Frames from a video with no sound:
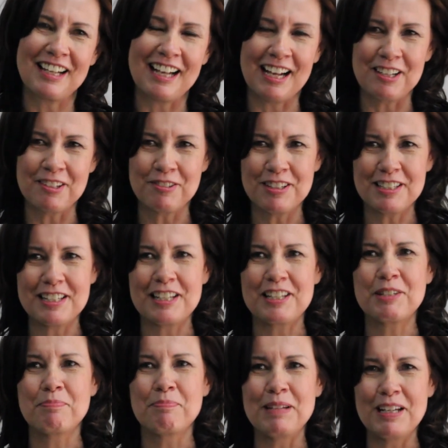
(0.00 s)
countries'
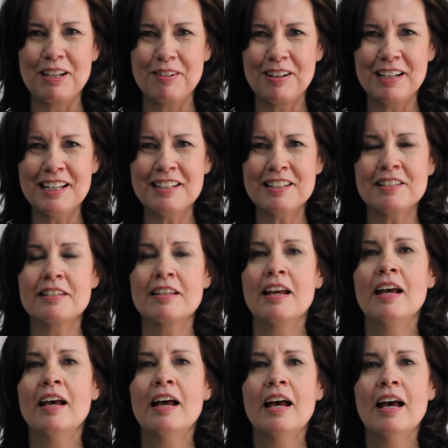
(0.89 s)
experience.
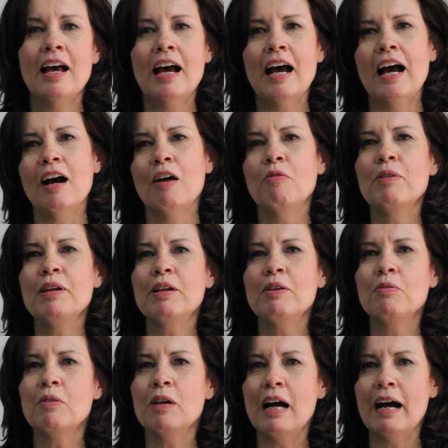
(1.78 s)

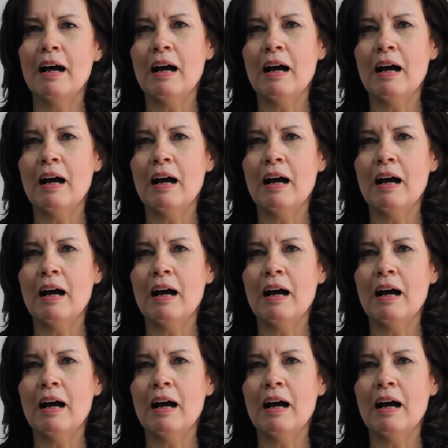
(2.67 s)
We